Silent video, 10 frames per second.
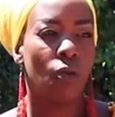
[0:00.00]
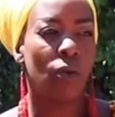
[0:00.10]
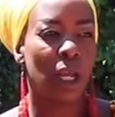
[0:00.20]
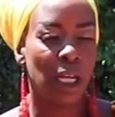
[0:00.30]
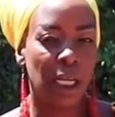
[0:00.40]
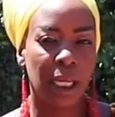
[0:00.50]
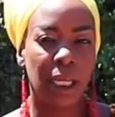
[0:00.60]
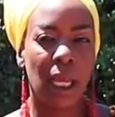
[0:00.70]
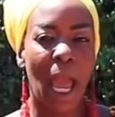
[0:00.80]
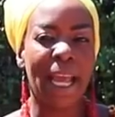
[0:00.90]

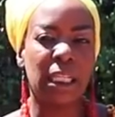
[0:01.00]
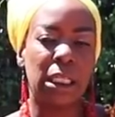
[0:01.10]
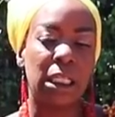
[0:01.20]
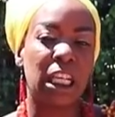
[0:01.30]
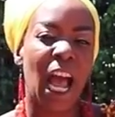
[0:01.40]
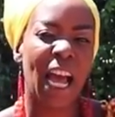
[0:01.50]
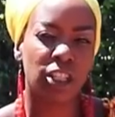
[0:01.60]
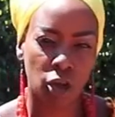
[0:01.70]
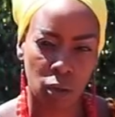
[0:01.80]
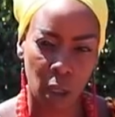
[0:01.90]
really
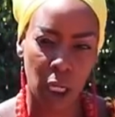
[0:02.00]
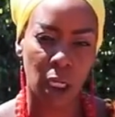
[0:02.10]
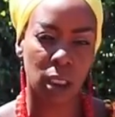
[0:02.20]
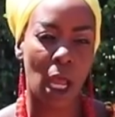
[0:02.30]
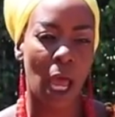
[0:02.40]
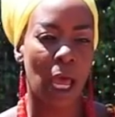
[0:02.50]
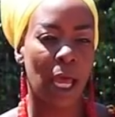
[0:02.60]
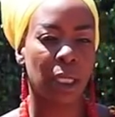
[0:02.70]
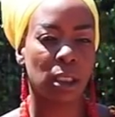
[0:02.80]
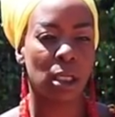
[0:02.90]
exaggerate
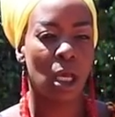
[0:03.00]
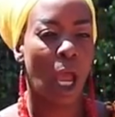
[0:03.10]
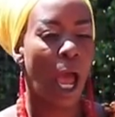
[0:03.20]
and